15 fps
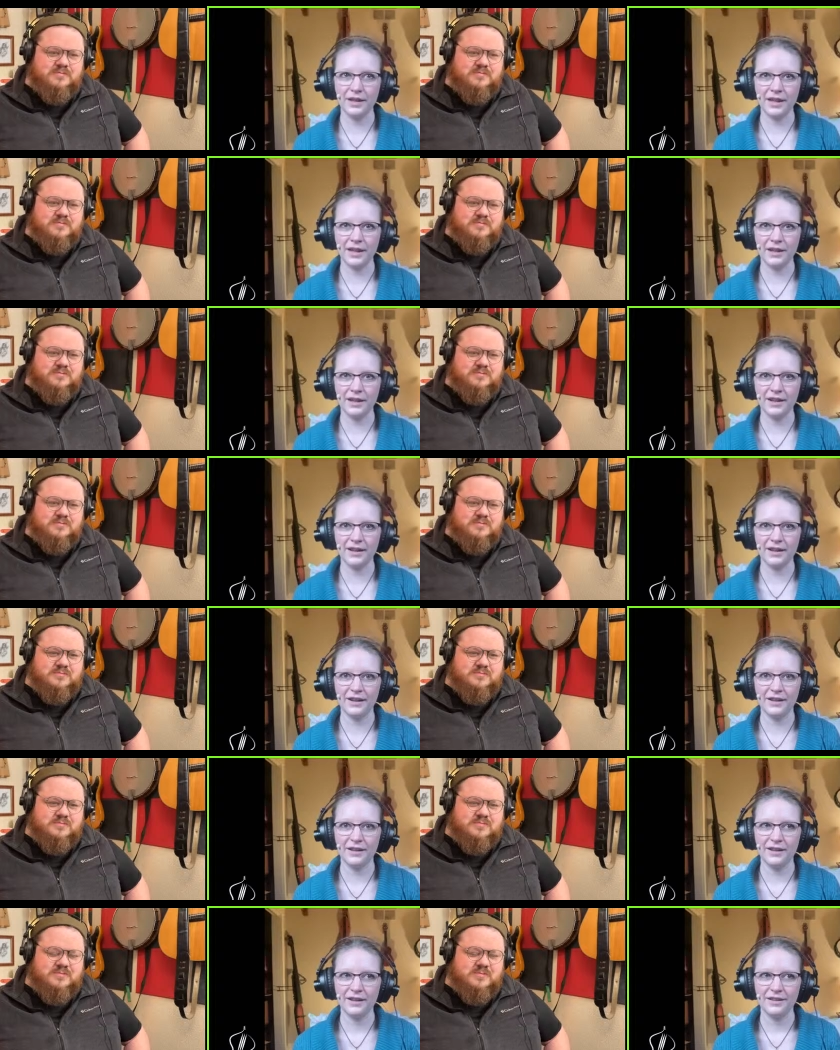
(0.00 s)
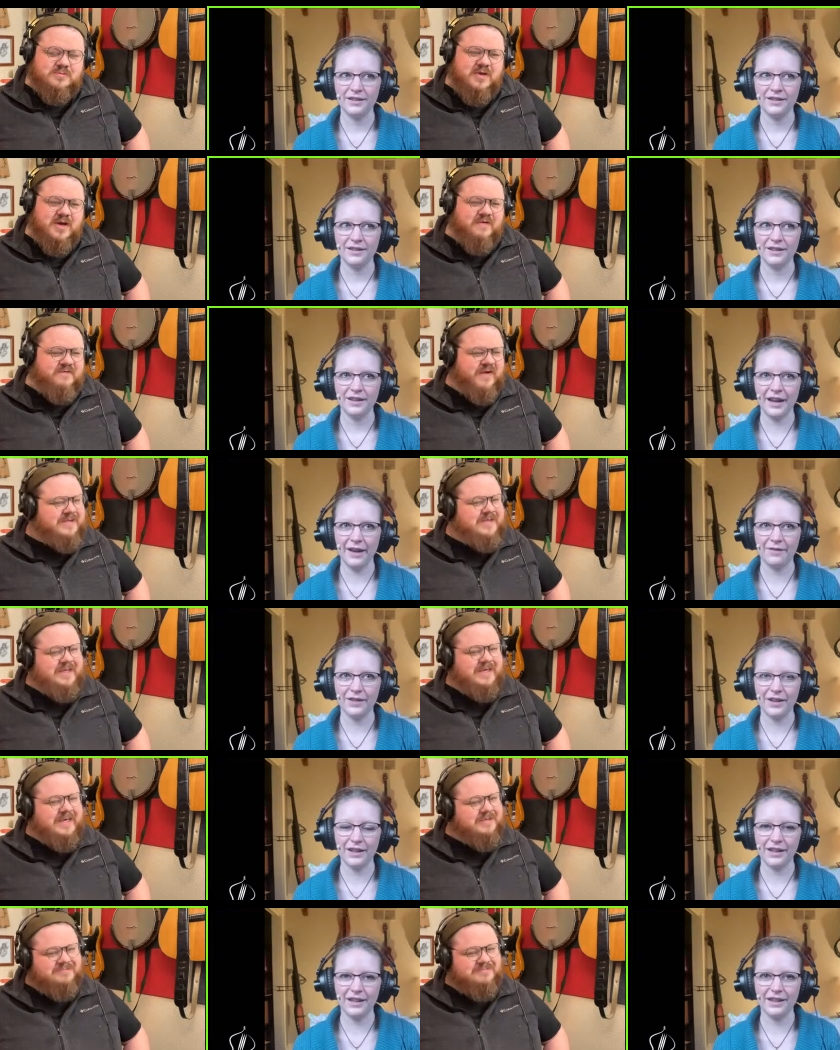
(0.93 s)
Speaker 1: then affected.
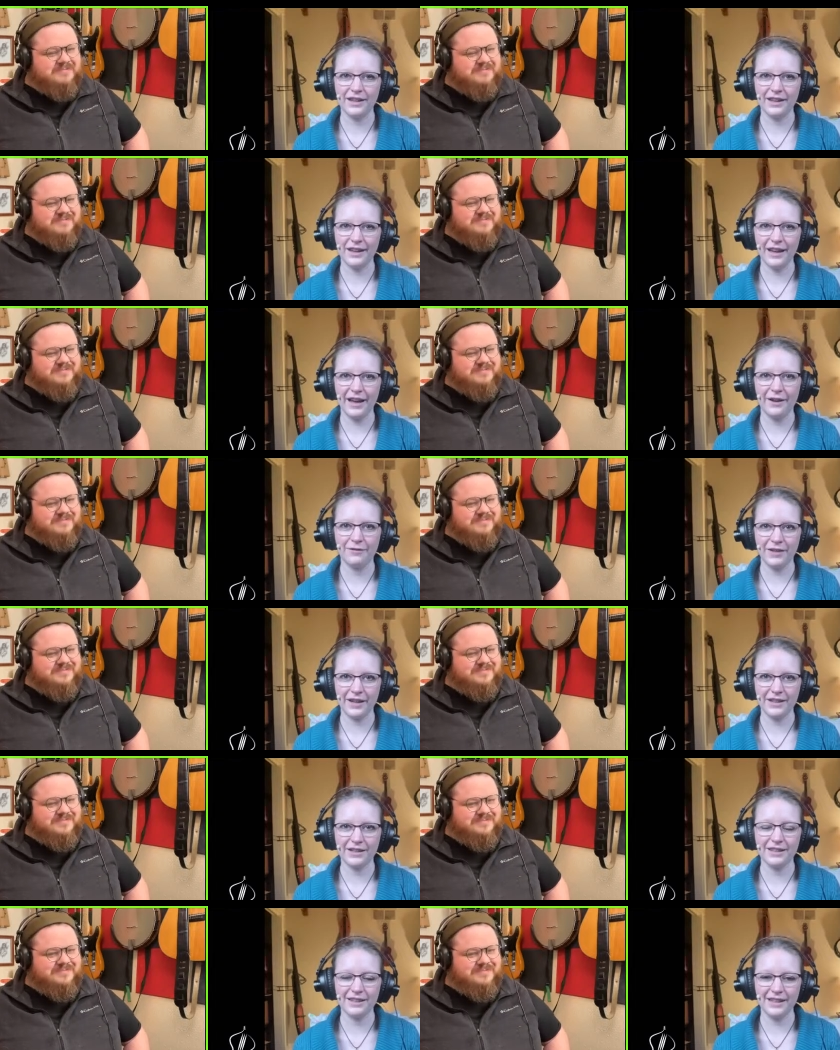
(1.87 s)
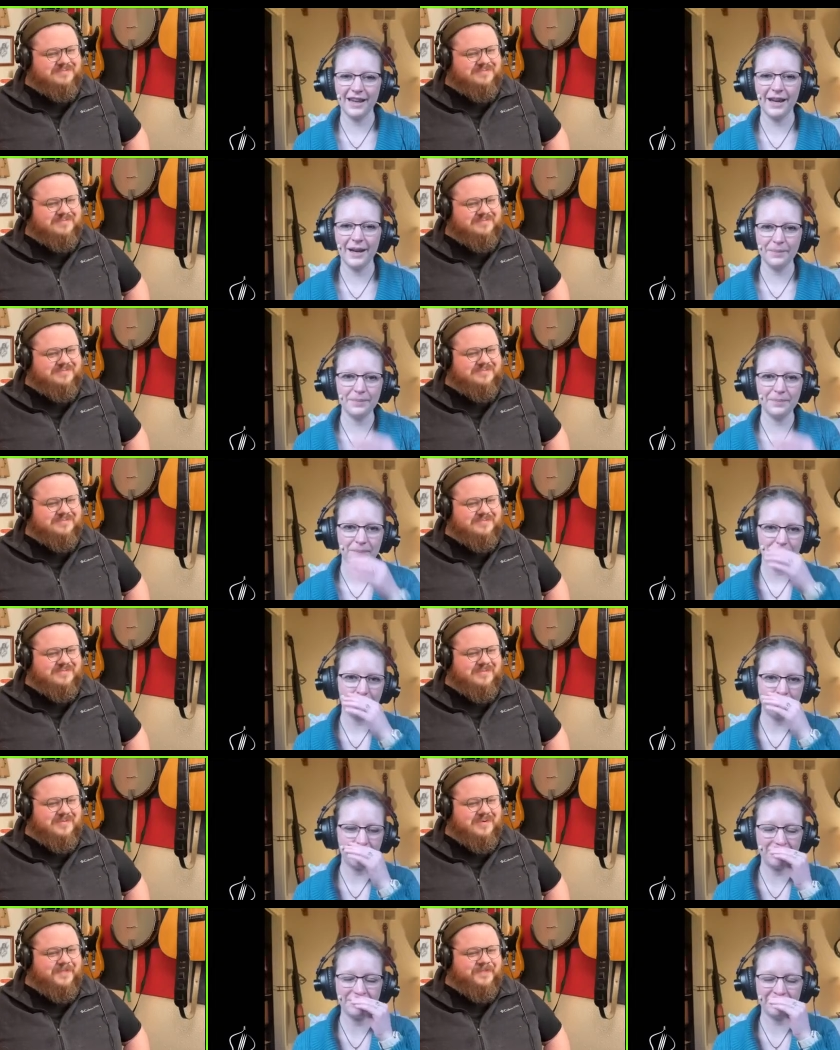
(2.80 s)
having it affected. Yeah.
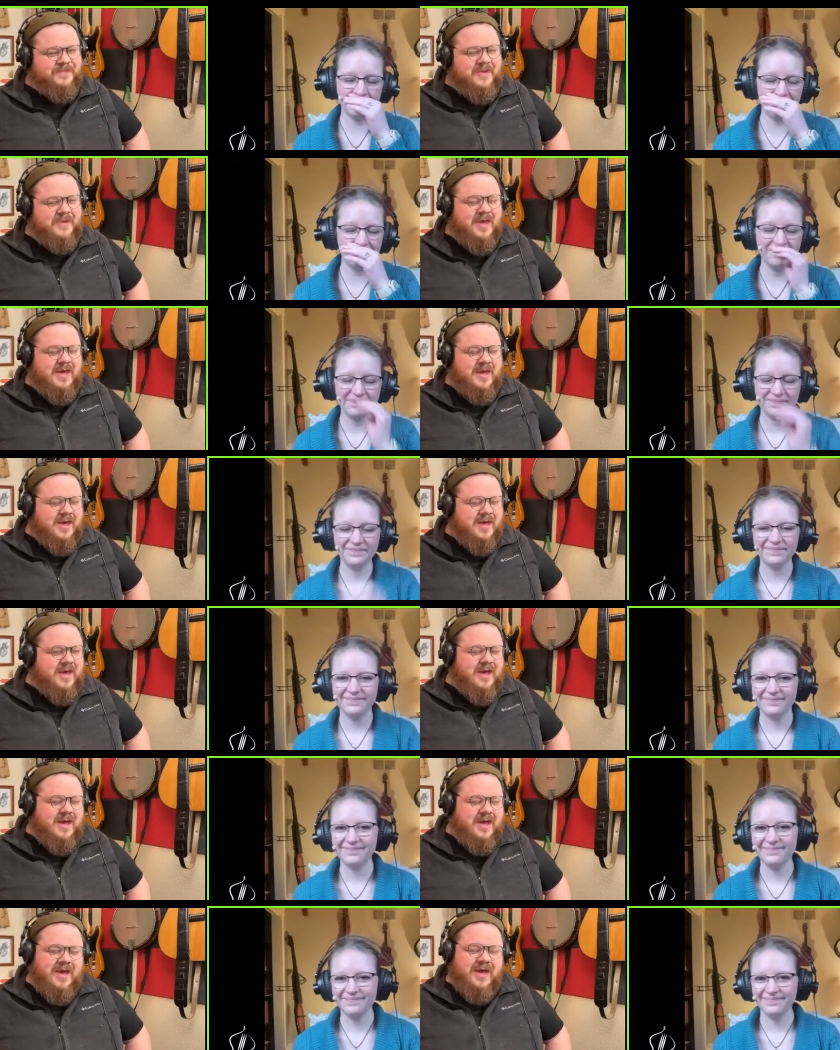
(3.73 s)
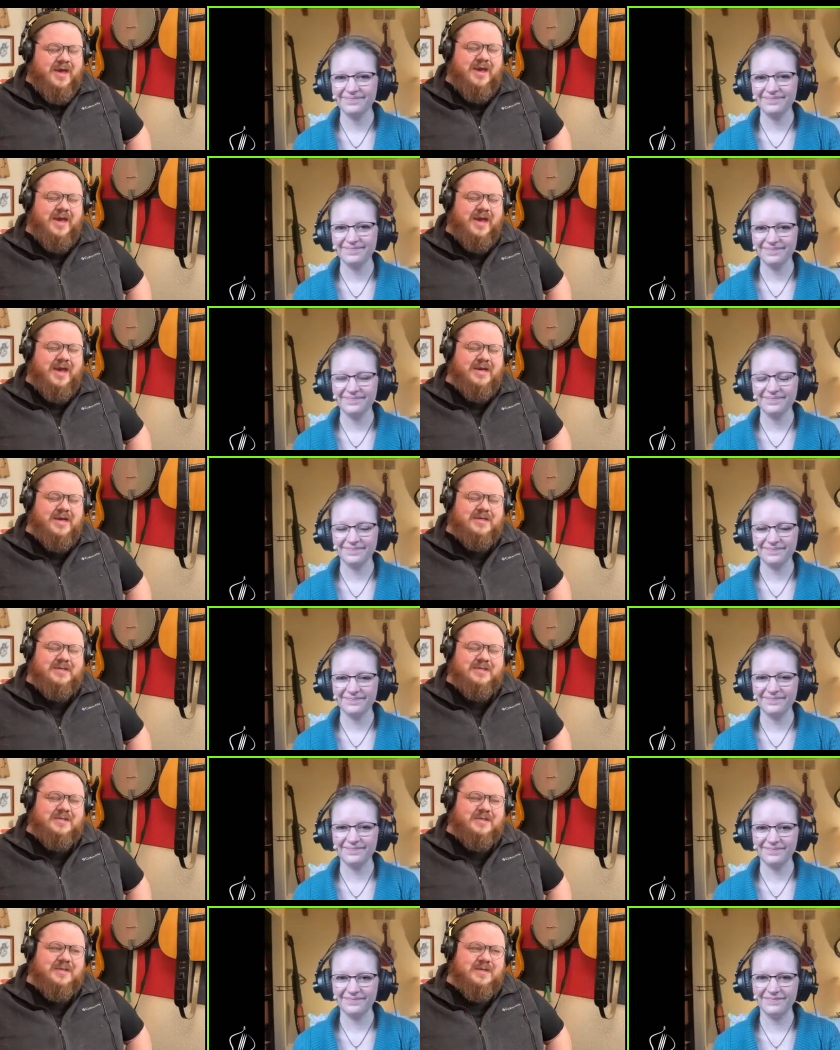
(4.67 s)
Mm-hmm.
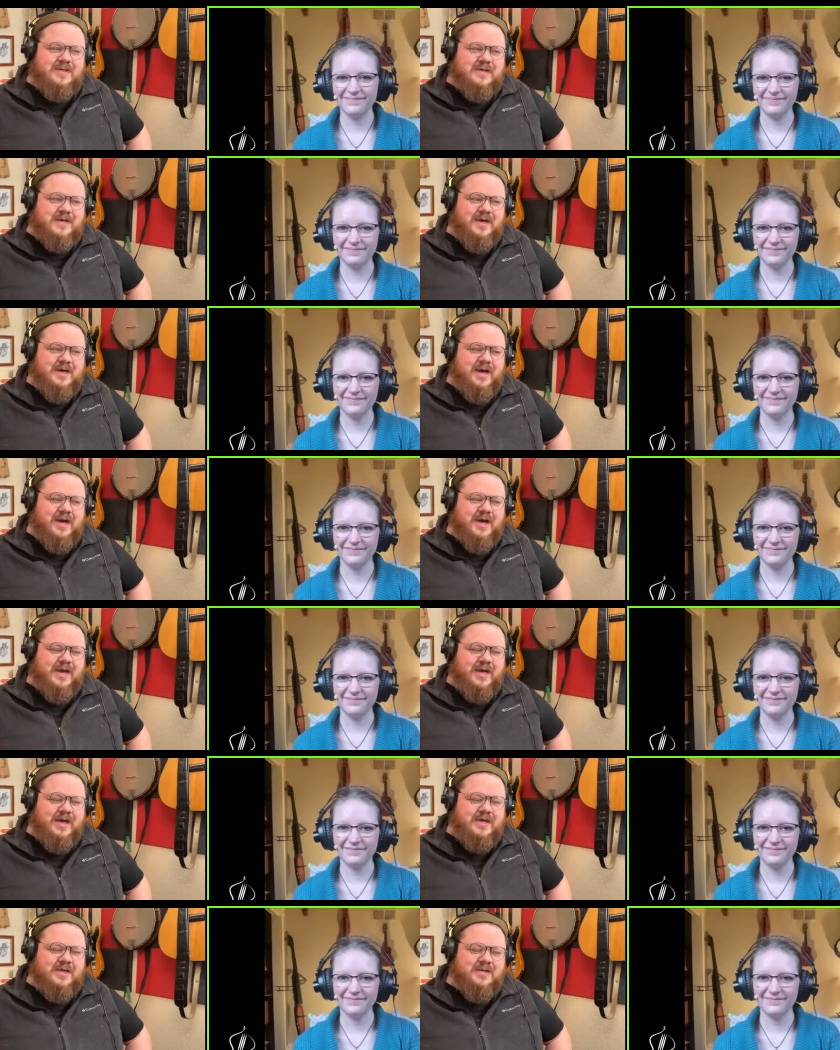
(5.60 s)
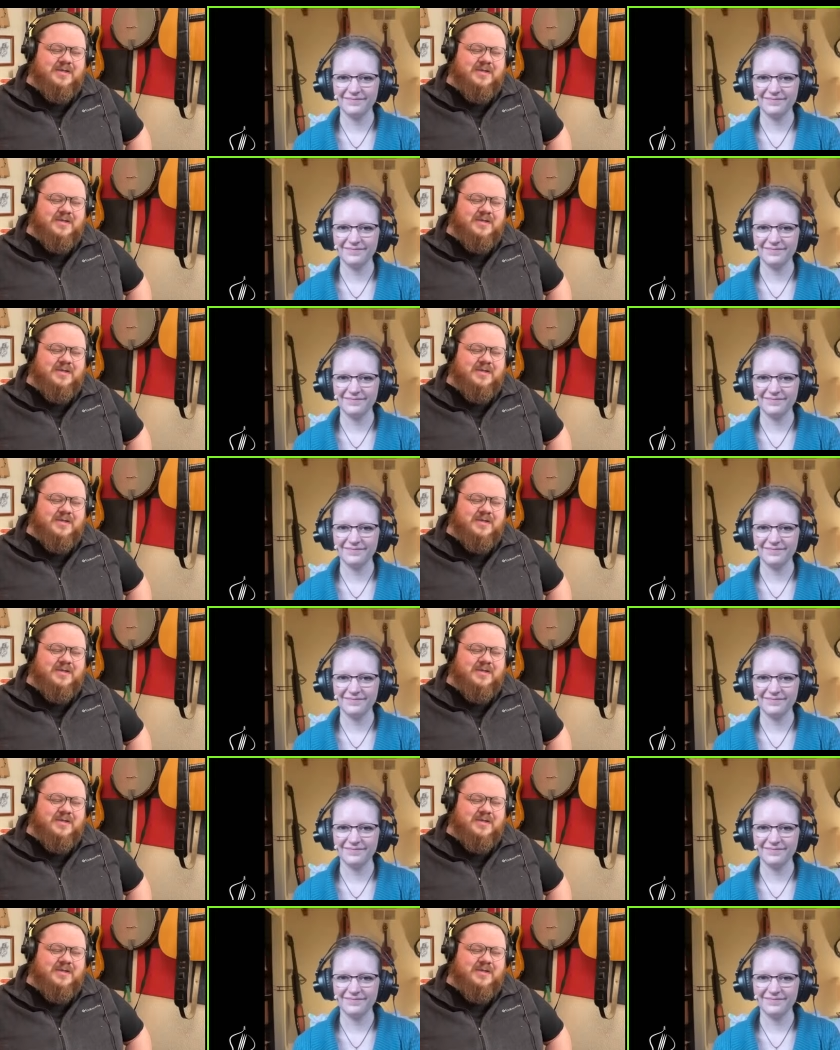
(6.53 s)
Speaker 2: And I,